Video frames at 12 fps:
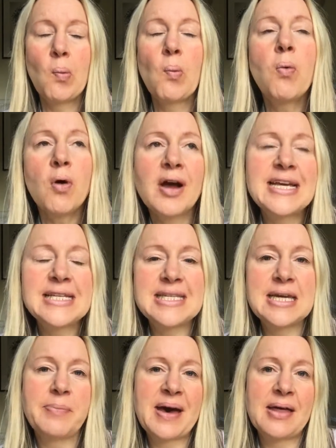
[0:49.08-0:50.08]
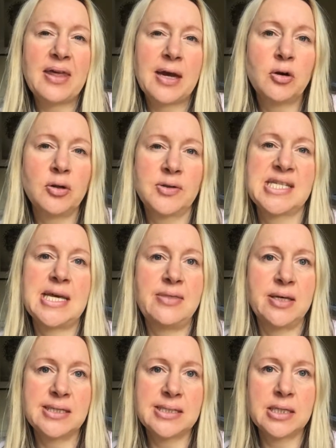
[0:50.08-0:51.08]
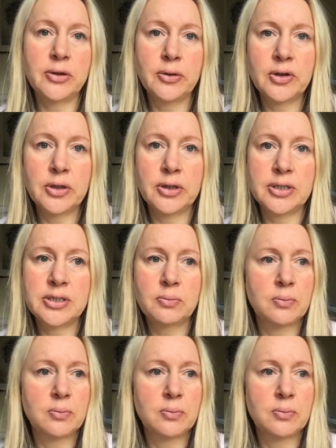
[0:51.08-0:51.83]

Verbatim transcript: what is it about their content that's so good?